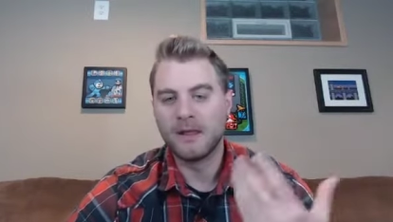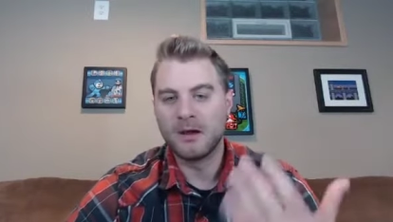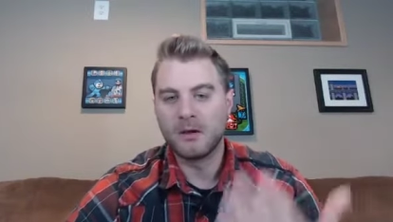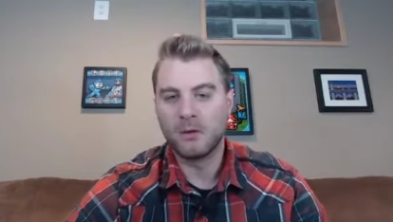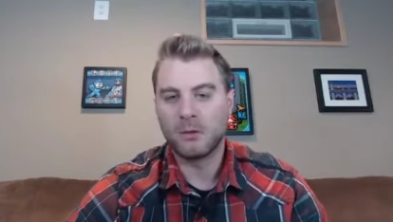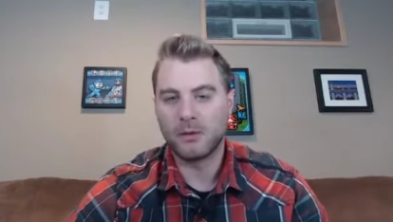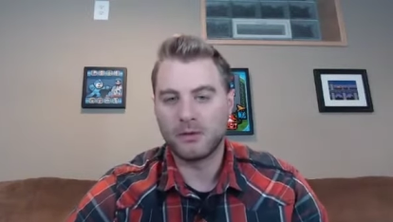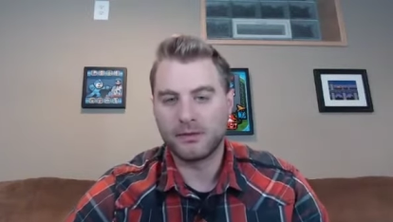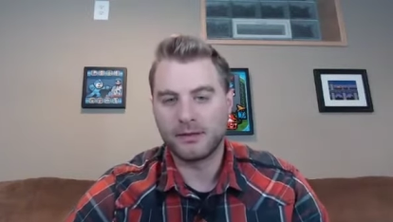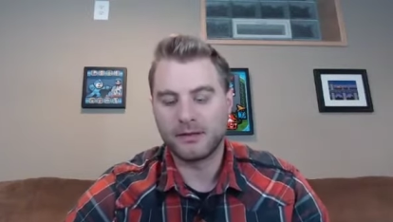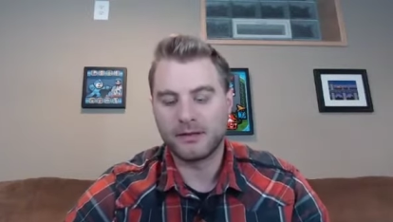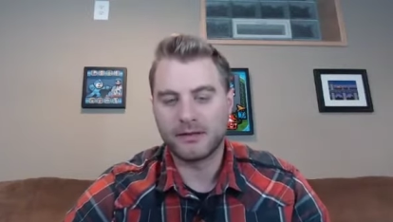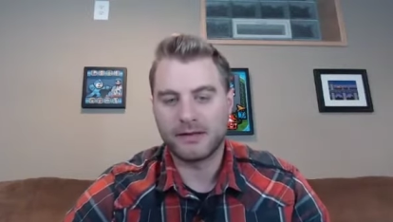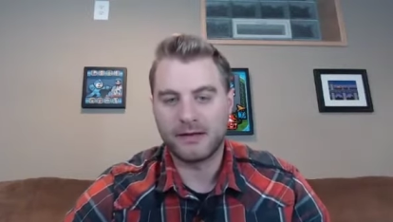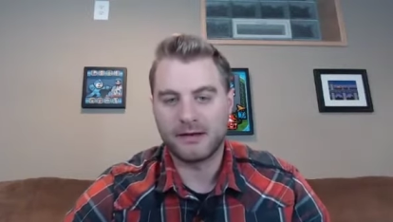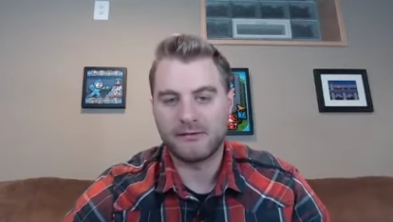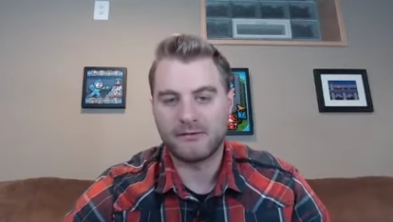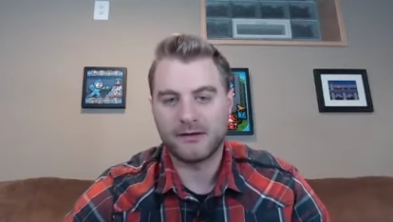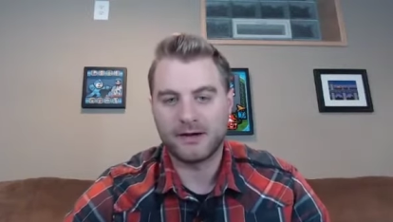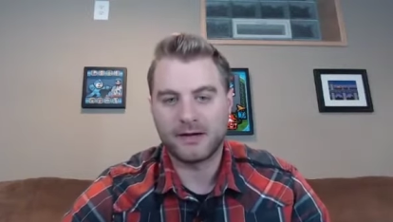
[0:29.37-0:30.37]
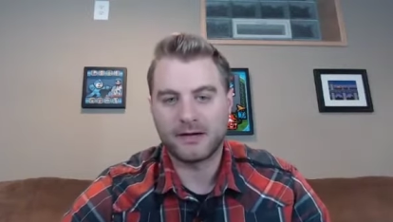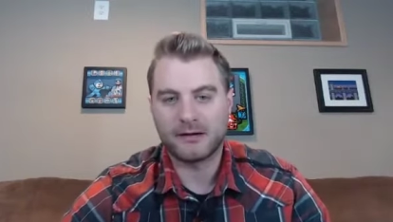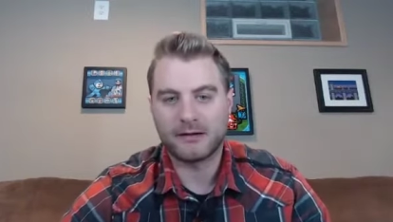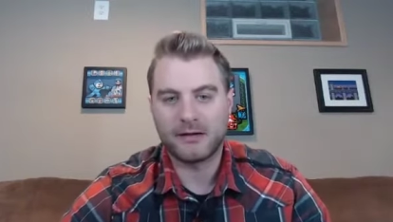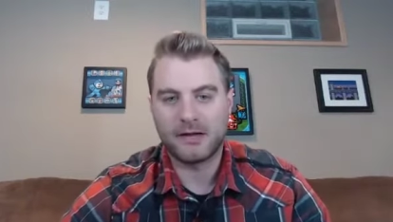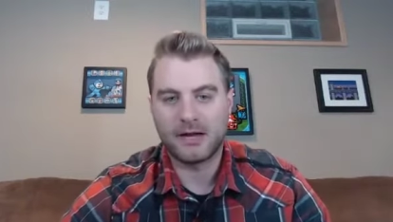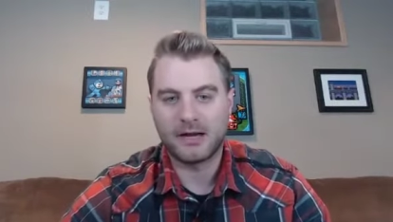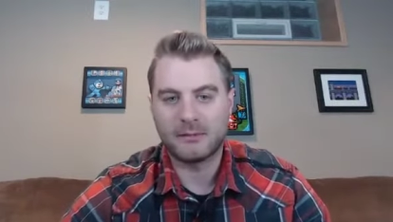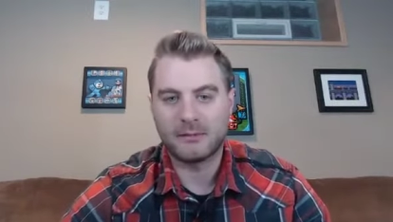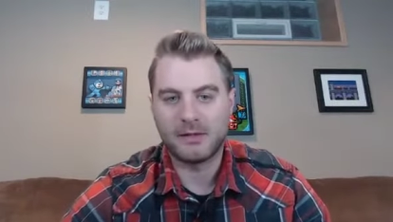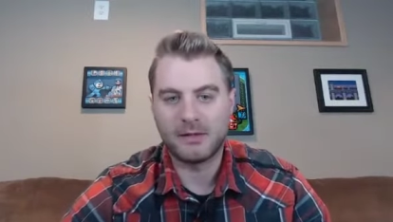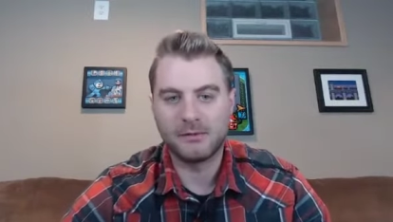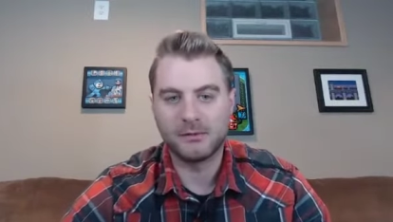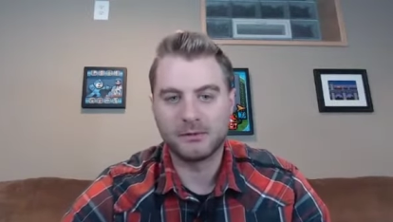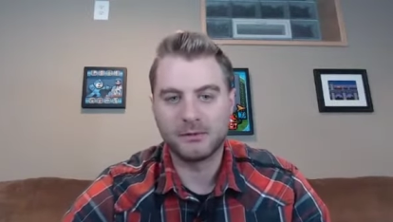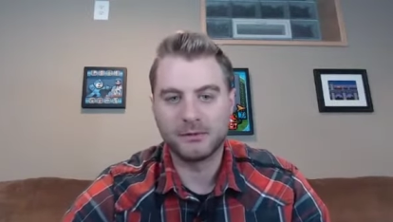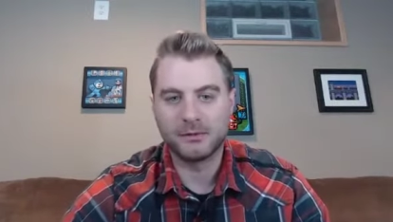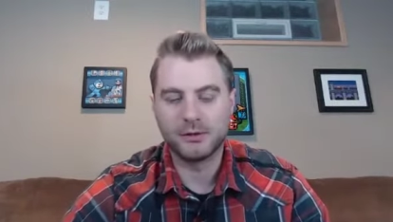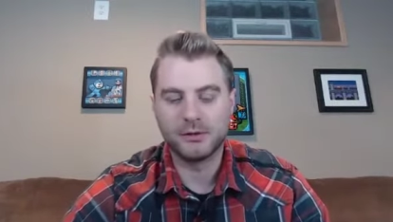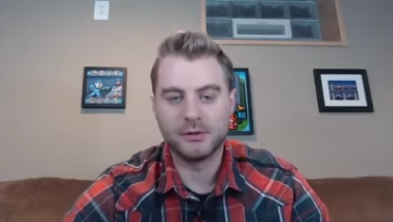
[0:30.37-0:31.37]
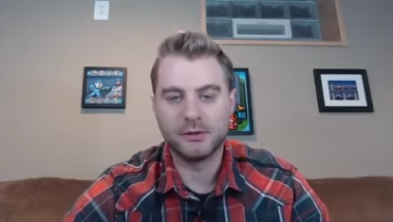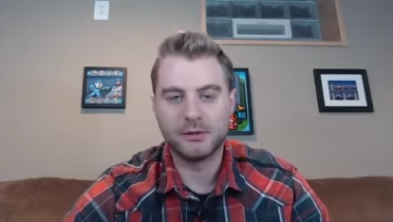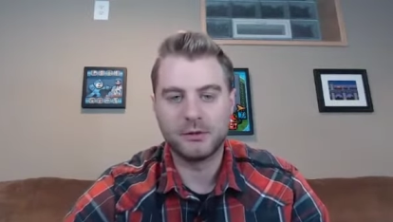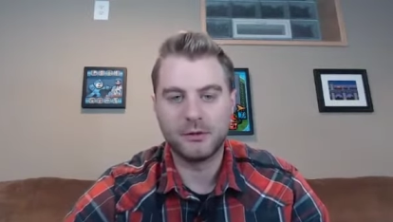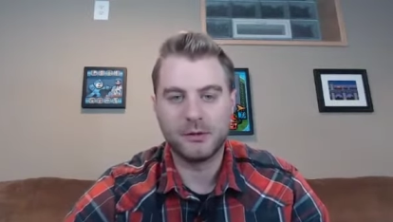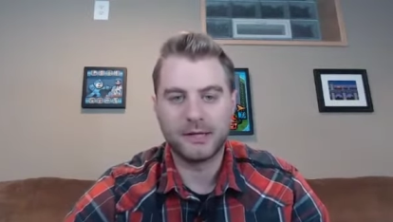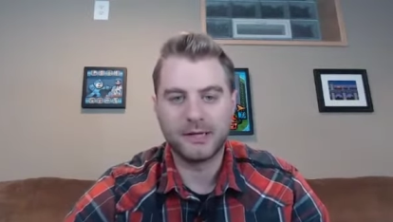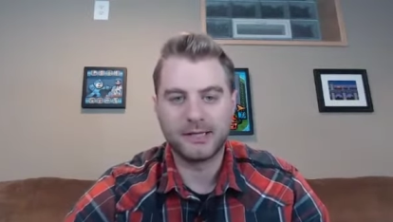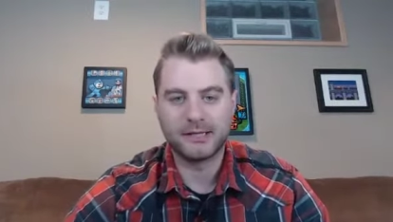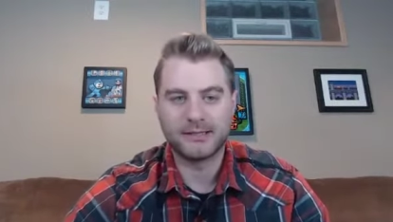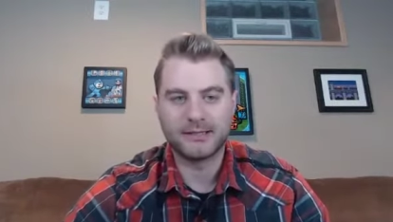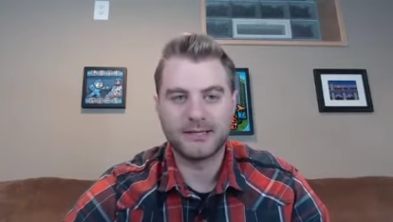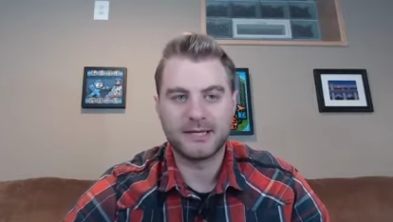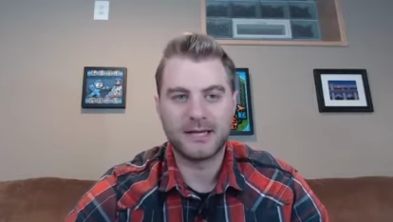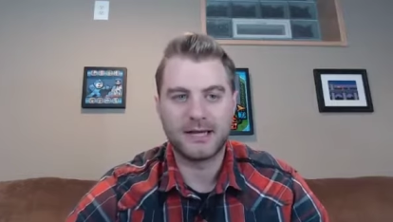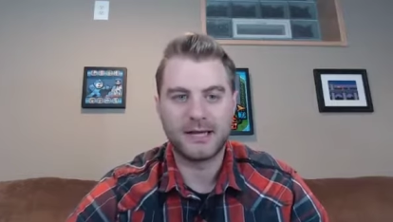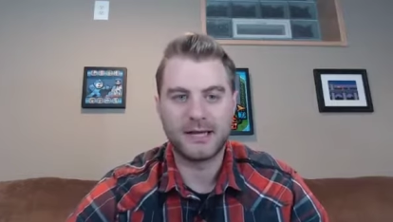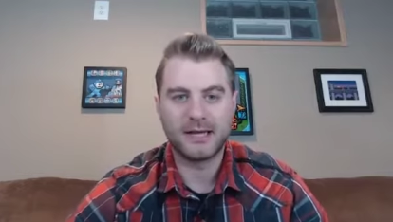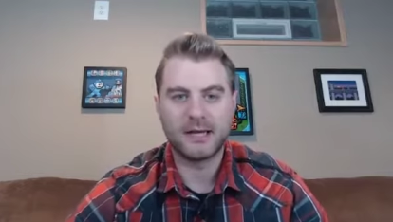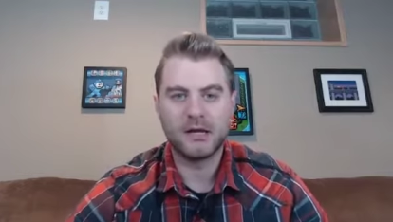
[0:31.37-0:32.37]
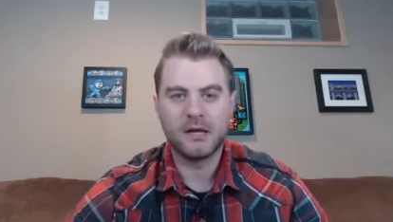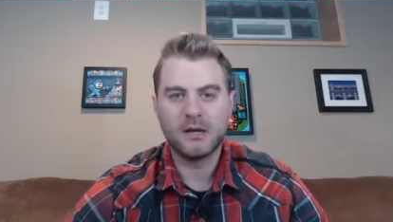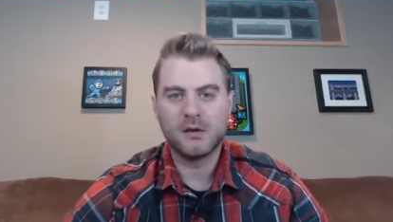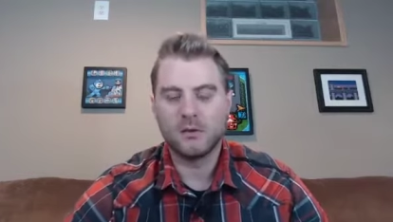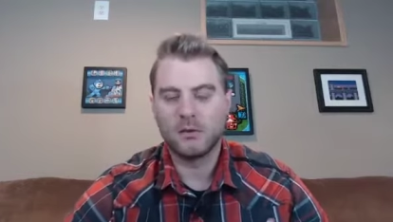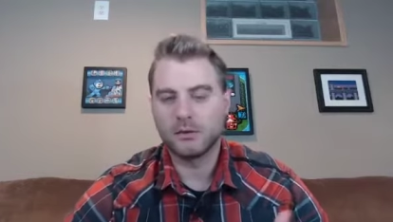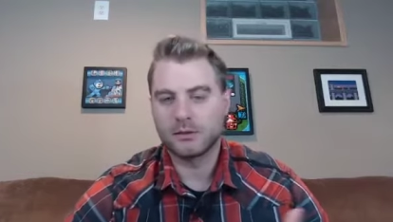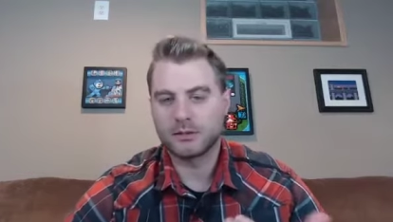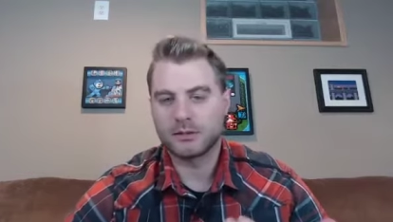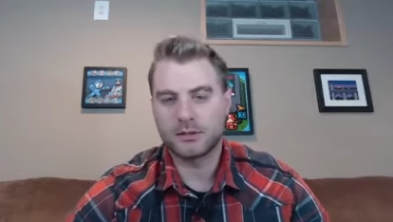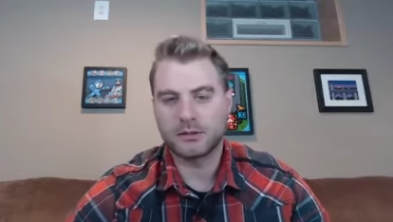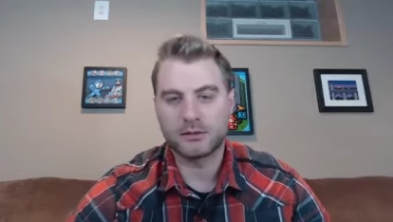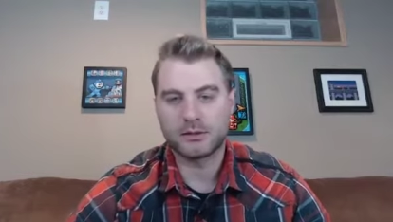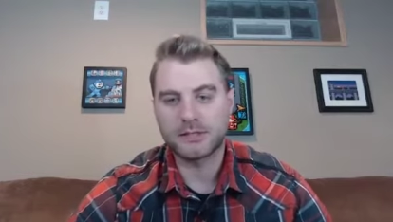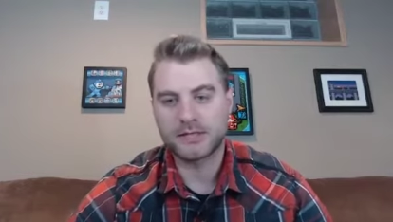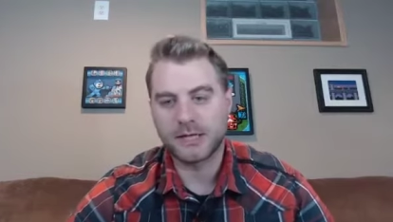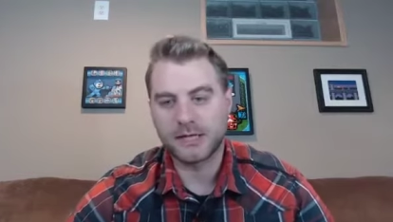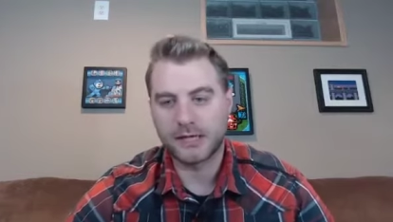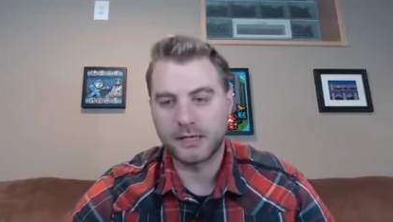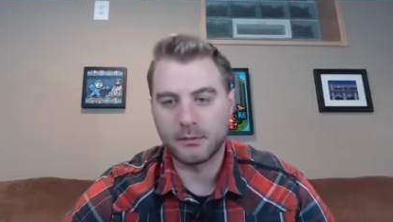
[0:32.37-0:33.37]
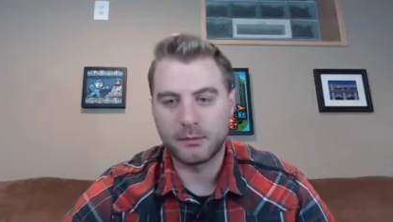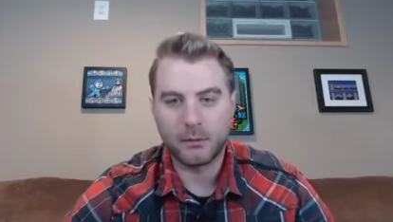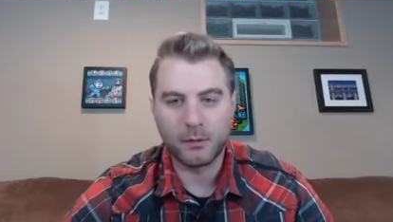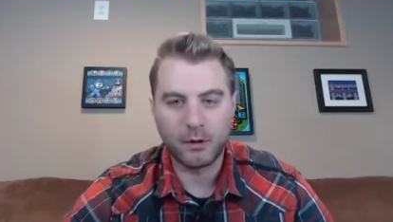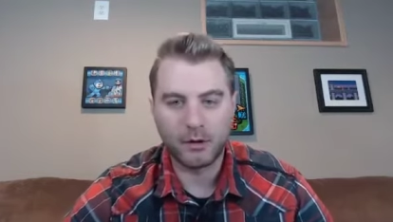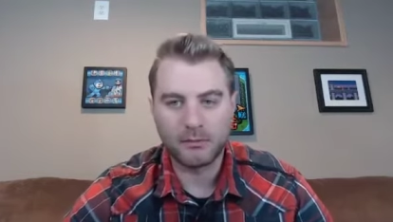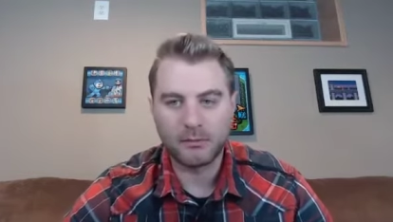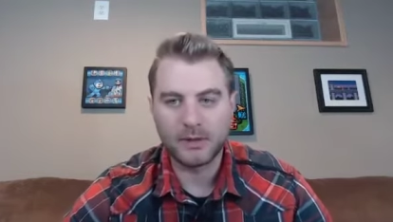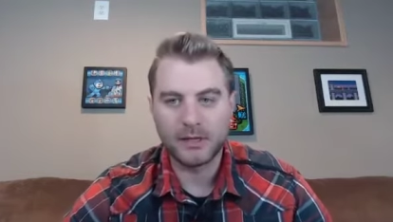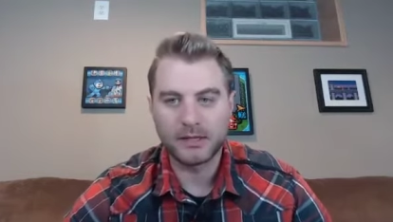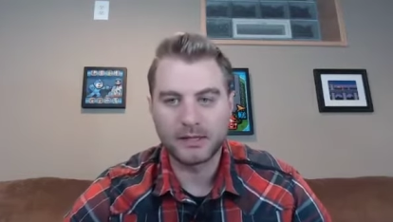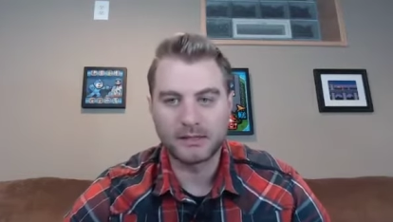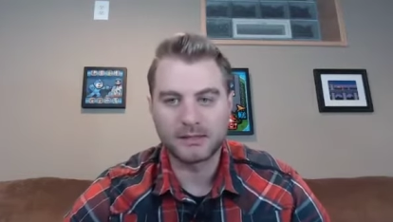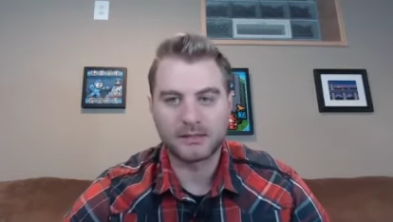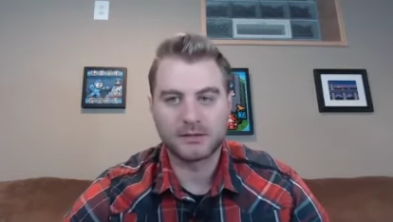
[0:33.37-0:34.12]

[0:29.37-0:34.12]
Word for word: one thing that I find a lot of people do is they will start setting appointments,